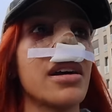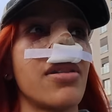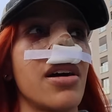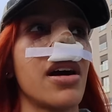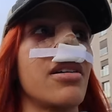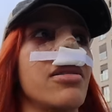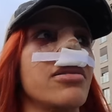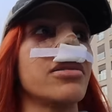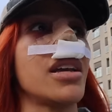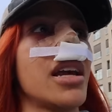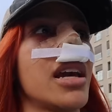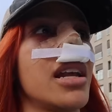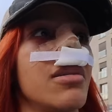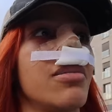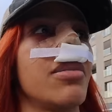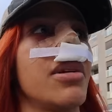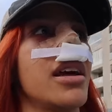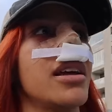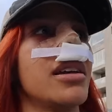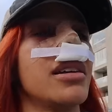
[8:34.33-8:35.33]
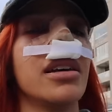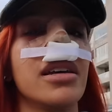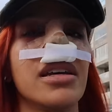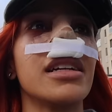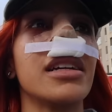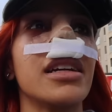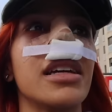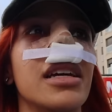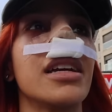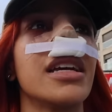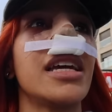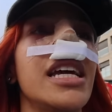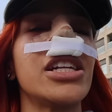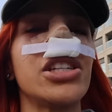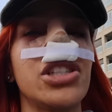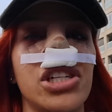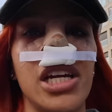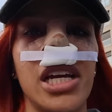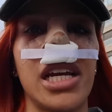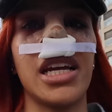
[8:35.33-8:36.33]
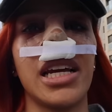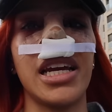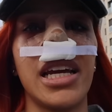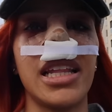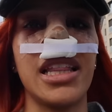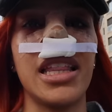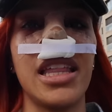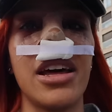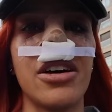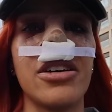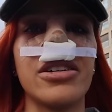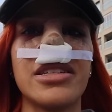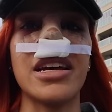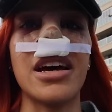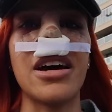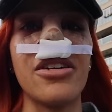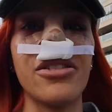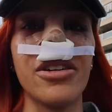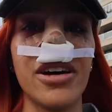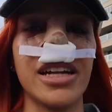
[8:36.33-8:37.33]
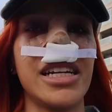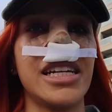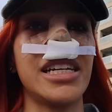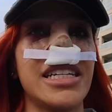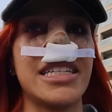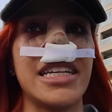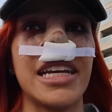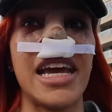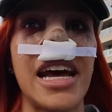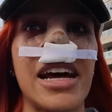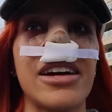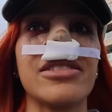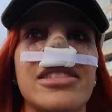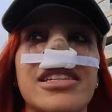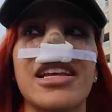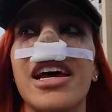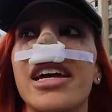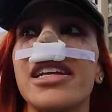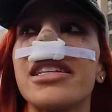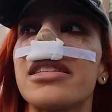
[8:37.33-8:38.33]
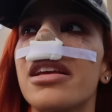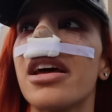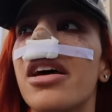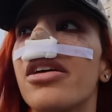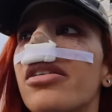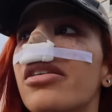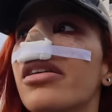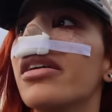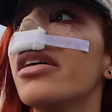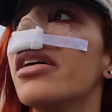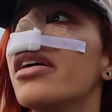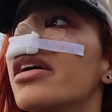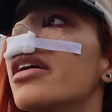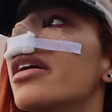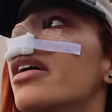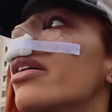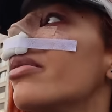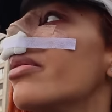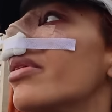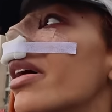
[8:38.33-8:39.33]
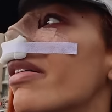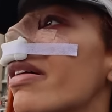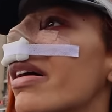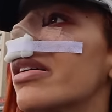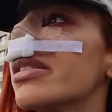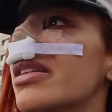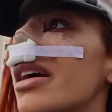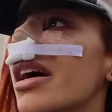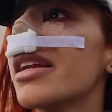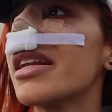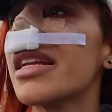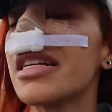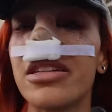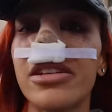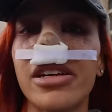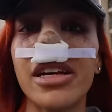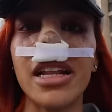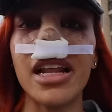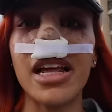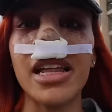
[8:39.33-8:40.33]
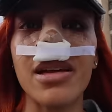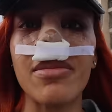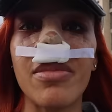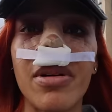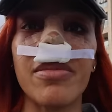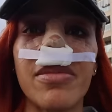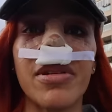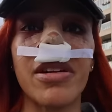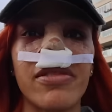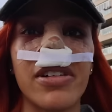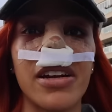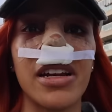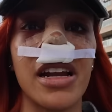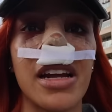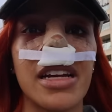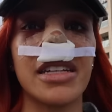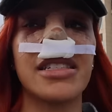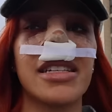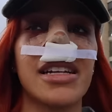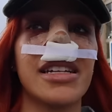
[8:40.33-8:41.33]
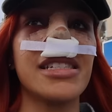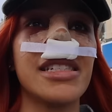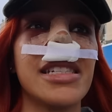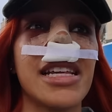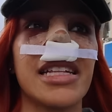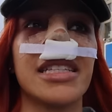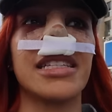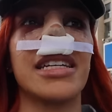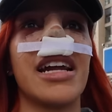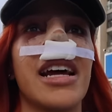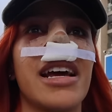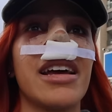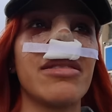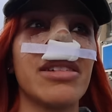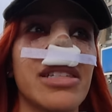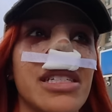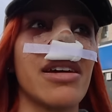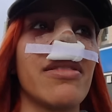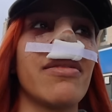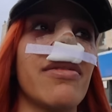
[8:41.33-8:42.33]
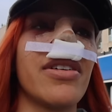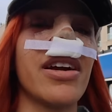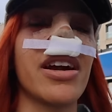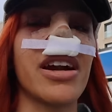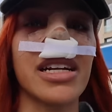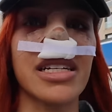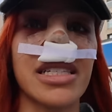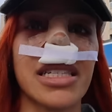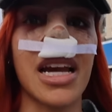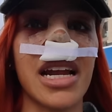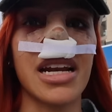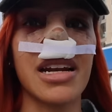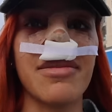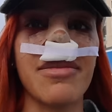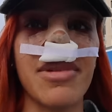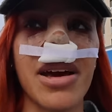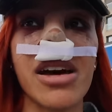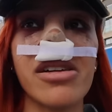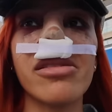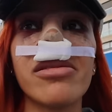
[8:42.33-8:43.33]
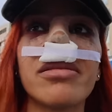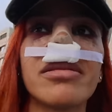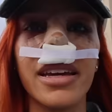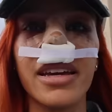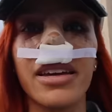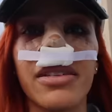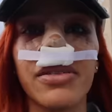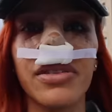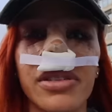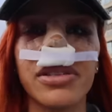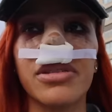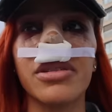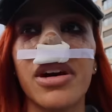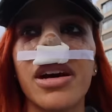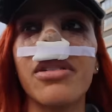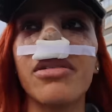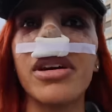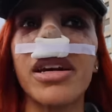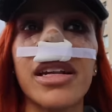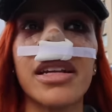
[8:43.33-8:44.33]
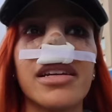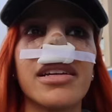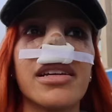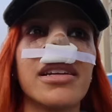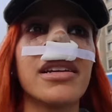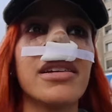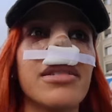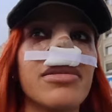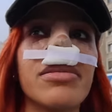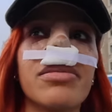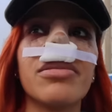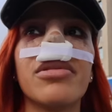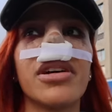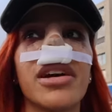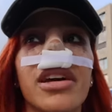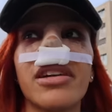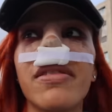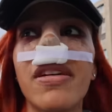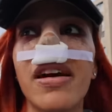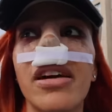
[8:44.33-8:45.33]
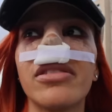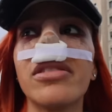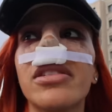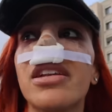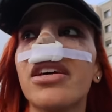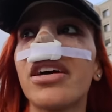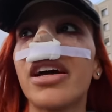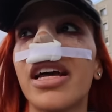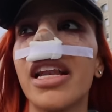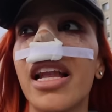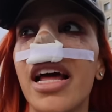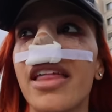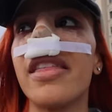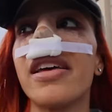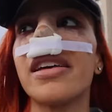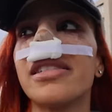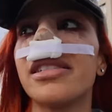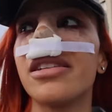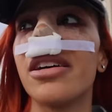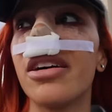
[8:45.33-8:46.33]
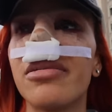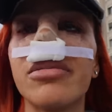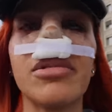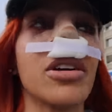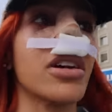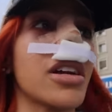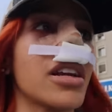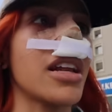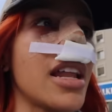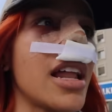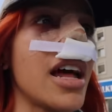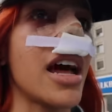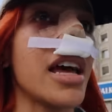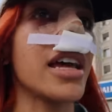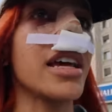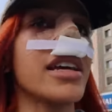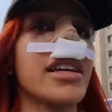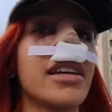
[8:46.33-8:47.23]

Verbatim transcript: I was getting a bit itchy in the hotel, I needed to get outside so we are outside. It's looking like there might be a really nice sunset tonight which I'm very excited about. Feels quite weird walking around looking like this though, I'm not gonna lie.